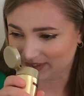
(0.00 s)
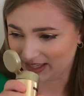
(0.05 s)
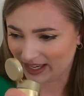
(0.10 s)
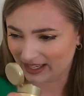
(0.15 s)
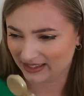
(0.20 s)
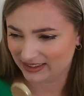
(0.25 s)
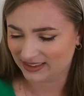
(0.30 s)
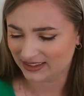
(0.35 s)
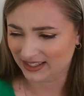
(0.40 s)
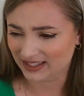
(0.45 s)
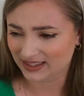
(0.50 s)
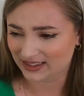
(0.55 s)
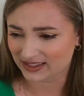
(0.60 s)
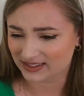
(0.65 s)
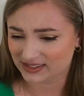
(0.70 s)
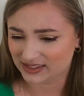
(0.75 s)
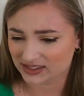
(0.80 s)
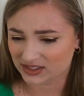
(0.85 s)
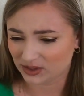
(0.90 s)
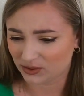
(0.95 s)
I think
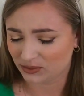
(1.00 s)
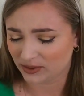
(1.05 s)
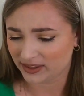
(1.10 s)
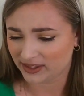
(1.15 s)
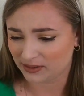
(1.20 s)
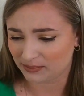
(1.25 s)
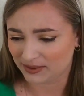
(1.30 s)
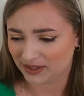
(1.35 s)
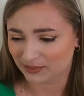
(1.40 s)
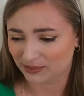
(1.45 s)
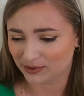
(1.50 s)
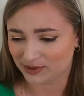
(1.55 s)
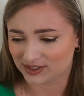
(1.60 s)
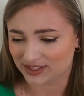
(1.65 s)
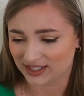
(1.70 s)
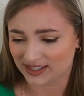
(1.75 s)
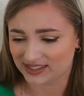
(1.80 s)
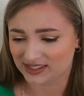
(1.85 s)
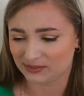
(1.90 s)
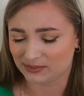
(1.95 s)
this is the one that people
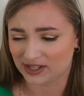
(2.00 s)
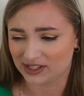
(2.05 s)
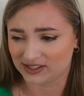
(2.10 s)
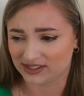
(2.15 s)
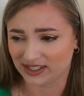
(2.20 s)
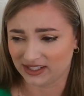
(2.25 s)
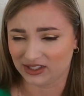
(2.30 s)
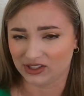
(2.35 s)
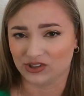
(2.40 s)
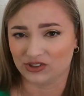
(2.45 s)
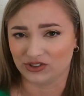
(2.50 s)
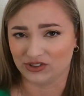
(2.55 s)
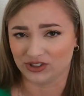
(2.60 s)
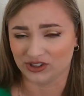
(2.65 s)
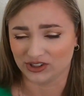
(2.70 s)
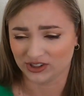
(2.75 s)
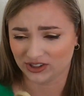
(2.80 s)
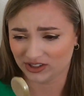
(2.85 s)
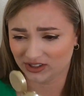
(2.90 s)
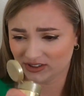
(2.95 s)
say smells like Good
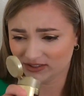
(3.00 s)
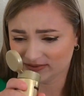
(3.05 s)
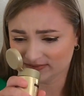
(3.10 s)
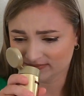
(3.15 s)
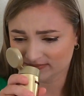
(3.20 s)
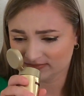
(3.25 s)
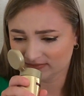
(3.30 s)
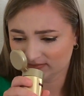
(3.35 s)
Girl